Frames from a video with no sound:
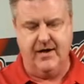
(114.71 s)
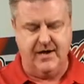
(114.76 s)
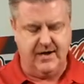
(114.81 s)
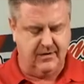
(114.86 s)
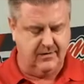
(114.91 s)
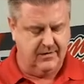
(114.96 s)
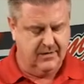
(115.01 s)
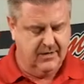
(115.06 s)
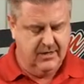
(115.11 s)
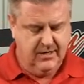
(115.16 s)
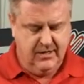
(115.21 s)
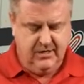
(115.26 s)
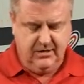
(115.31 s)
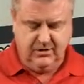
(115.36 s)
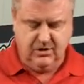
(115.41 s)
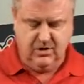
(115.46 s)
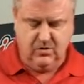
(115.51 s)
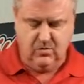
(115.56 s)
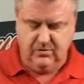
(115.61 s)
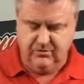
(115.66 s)
out,
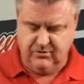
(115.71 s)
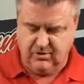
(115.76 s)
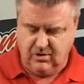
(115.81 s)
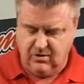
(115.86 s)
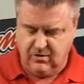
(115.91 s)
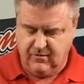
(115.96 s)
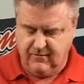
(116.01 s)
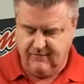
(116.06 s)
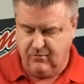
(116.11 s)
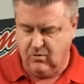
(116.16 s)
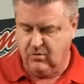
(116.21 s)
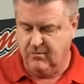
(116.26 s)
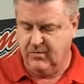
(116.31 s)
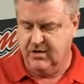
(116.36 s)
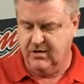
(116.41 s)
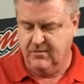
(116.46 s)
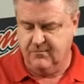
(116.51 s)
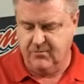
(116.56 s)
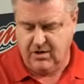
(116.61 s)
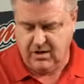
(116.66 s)
go with our four
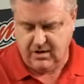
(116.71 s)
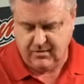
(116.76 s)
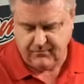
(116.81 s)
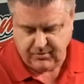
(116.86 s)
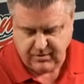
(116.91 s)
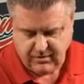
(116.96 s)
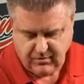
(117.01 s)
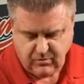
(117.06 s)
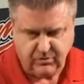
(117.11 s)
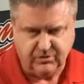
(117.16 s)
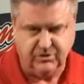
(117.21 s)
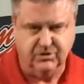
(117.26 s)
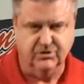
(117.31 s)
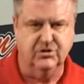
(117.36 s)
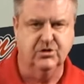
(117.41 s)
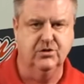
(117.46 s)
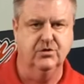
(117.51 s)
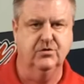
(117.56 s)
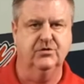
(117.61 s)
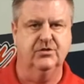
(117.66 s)
button pump, which
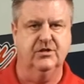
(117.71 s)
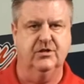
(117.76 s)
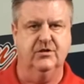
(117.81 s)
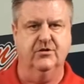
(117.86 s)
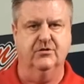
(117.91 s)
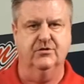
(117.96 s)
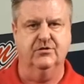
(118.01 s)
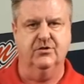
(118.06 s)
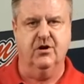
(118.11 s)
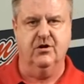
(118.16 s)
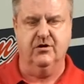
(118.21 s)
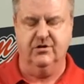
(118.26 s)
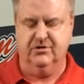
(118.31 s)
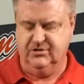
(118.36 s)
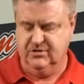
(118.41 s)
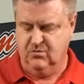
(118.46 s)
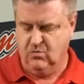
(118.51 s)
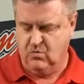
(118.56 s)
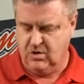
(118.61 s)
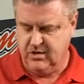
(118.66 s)
is two cylinder
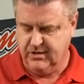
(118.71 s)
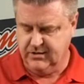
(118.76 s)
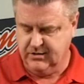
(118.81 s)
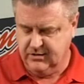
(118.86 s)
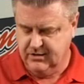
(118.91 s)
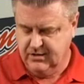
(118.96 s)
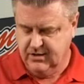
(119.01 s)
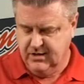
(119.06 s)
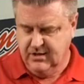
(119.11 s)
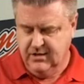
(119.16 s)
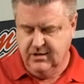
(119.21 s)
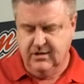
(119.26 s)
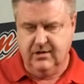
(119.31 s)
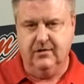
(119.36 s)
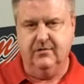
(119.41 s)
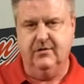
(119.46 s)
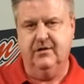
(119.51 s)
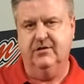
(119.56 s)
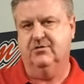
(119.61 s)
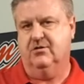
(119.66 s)
circuits in one
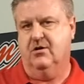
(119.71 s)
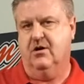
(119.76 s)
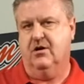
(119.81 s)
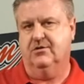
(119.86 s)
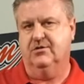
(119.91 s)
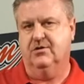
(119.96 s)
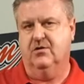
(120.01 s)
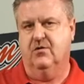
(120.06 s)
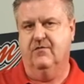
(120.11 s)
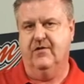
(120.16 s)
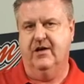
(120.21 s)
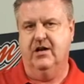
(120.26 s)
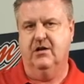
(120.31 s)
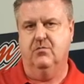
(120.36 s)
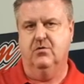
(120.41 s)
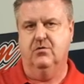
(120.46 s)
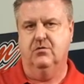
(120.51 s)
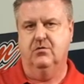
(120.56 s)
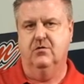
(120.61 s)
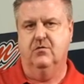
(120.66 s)
and these are also
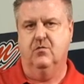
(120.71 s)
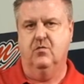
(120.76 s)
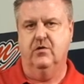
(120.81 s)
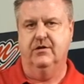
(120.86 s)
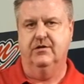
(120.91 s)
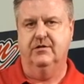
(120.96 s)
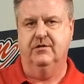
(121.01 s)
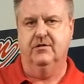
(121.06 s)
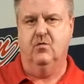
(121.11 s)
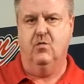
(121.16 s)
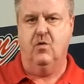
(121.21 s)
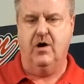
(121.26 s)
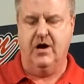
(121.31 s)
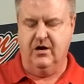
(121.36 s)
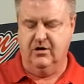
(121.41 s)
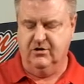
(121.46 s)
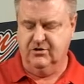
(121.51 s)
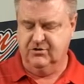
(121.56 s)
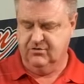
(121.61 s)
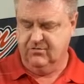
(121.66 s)
available with
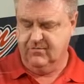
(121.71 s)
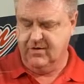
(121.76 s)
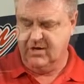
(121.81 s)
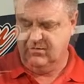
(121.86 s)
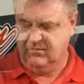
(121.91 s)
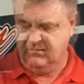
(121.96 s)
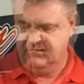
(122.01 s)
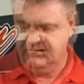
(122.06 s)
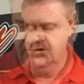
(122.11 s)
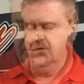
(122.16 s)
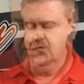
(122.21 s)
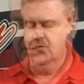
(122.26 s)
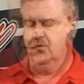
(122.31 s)
wireless remote. We're